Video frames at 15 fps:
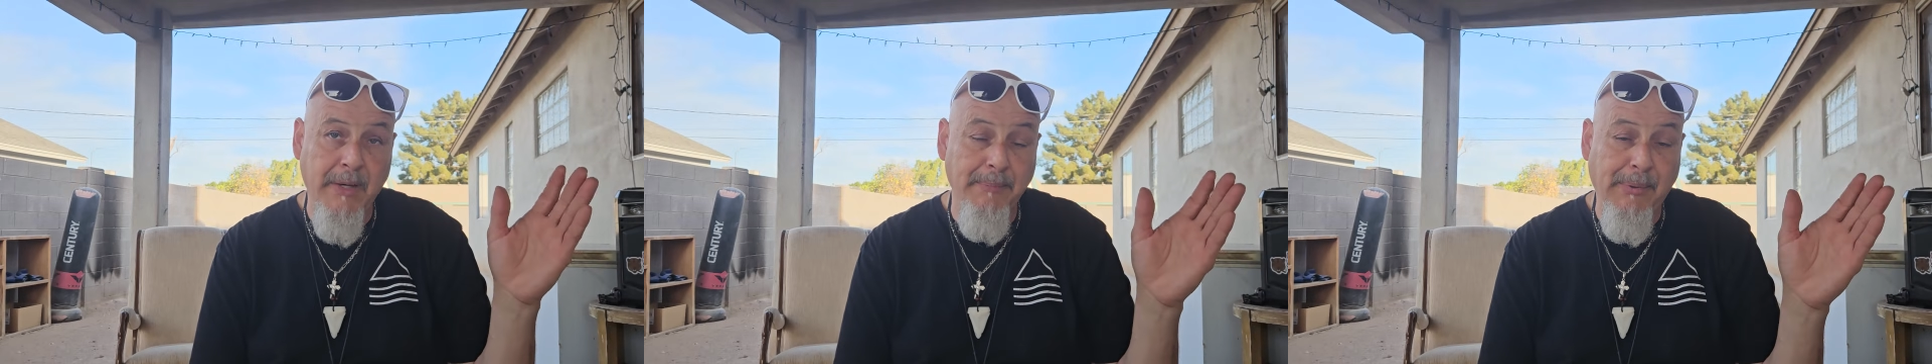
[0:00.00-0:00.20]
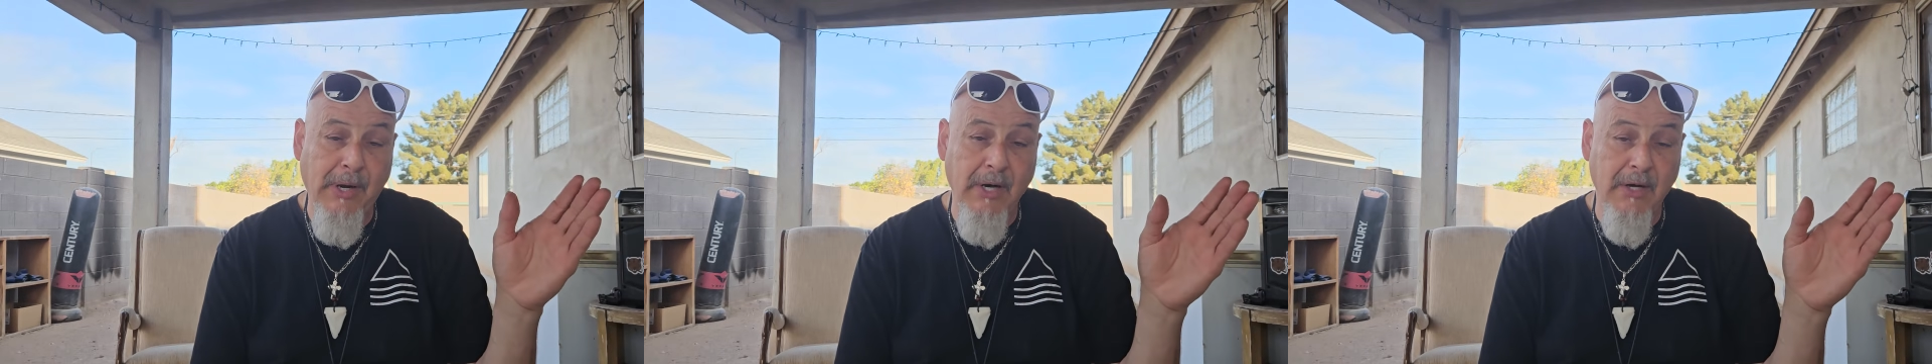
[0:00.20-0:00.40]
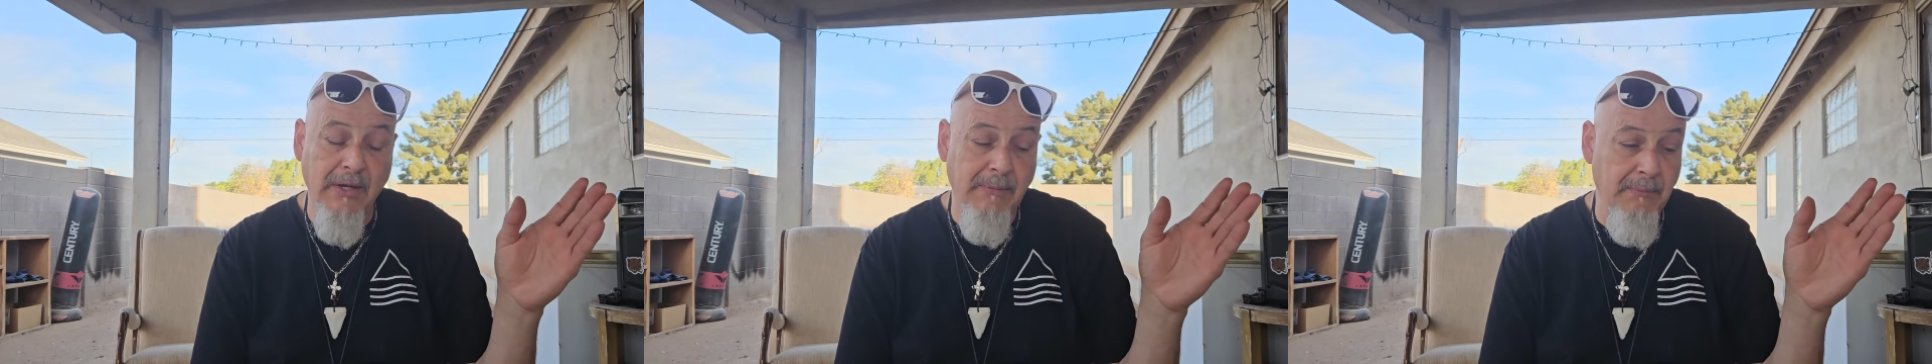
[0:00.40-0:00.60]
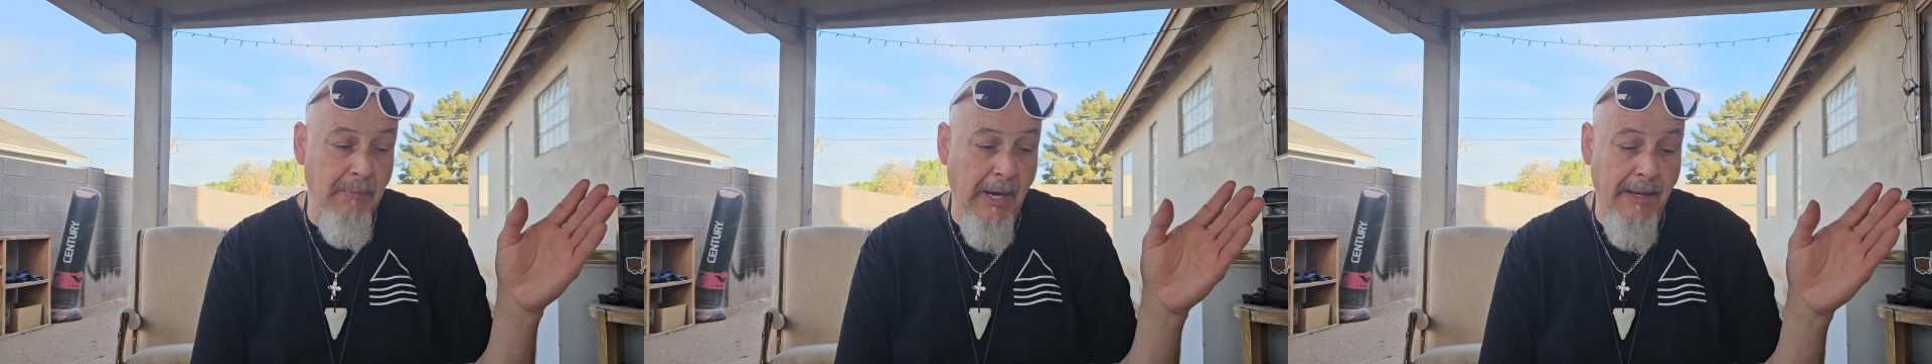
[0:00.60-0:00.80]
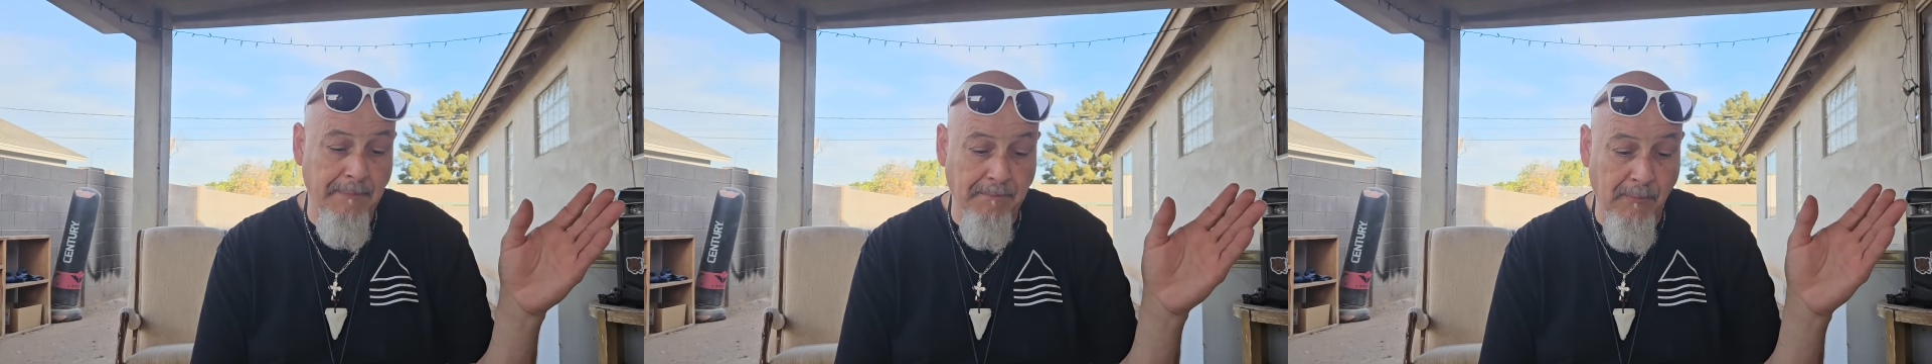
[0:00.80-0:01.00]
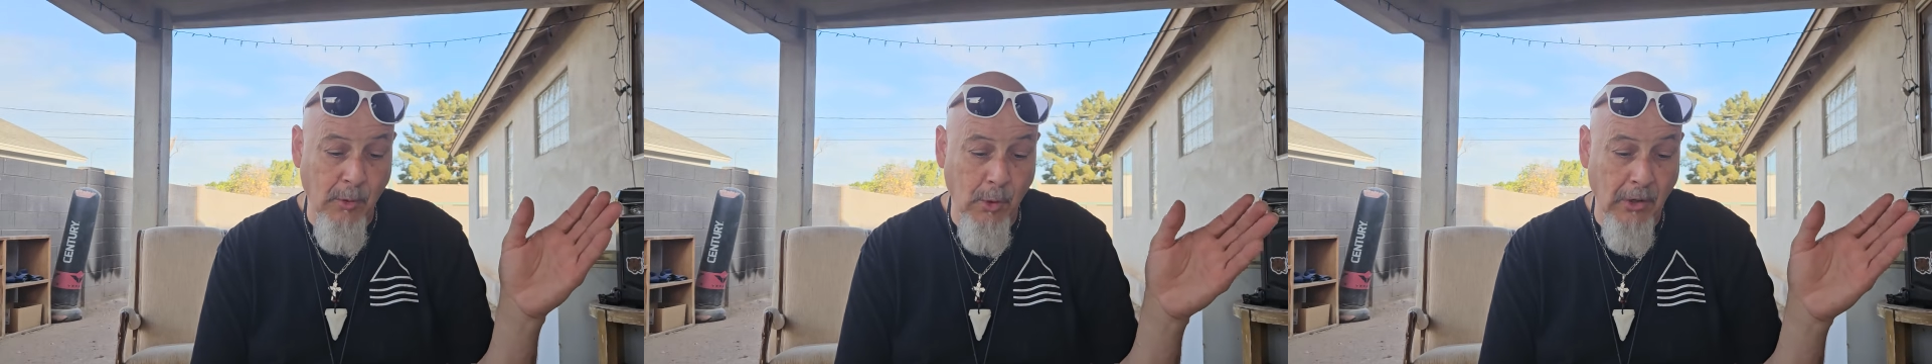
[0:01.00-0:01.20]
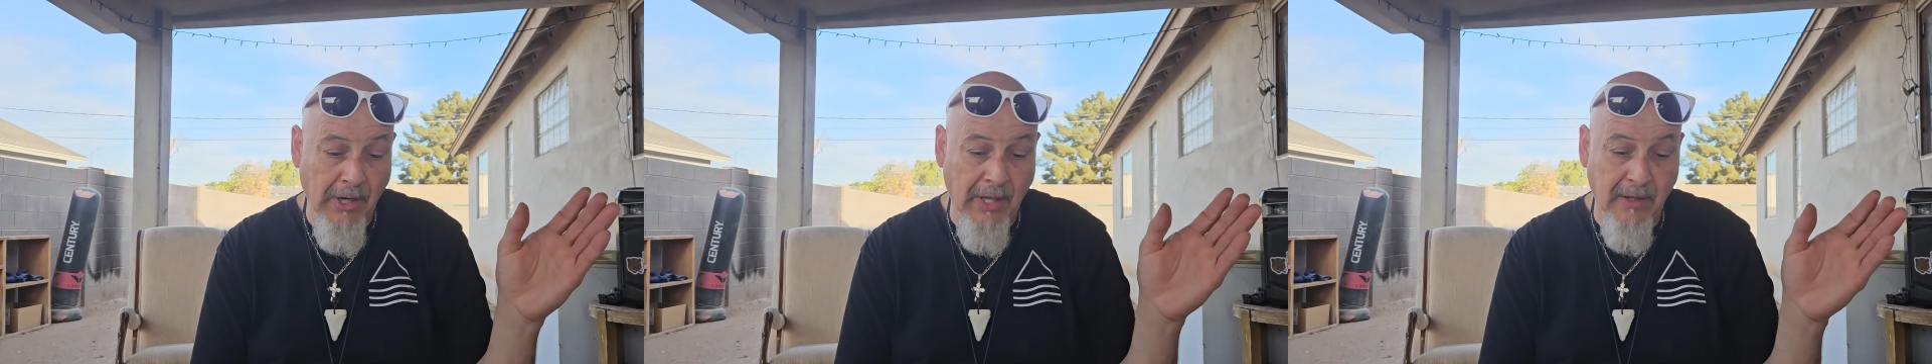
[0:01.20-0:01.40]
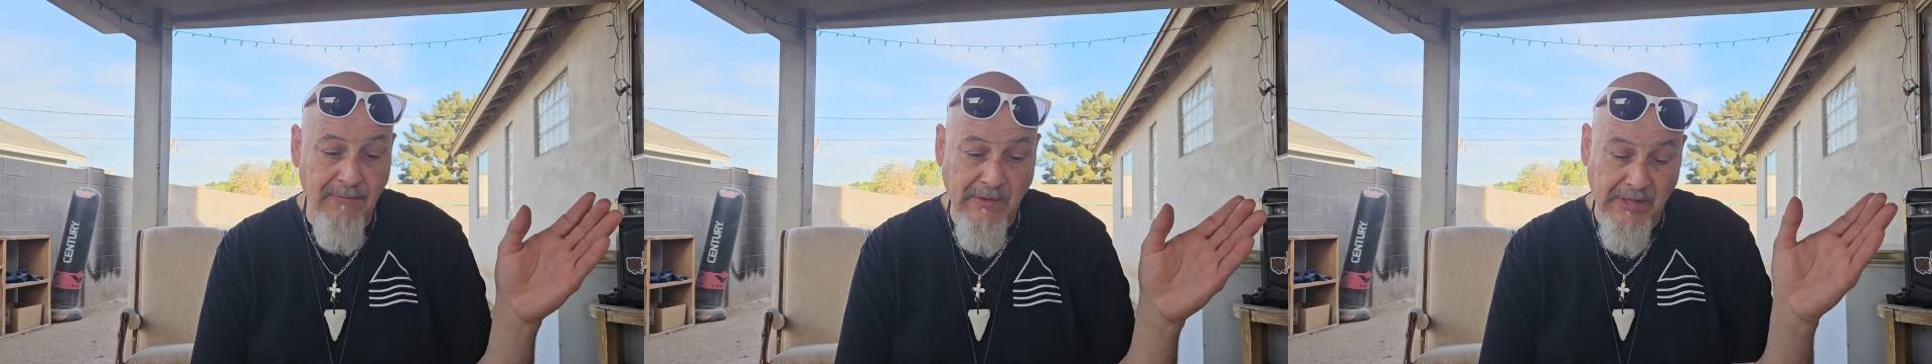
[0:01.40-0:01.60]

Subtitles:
part of my morning,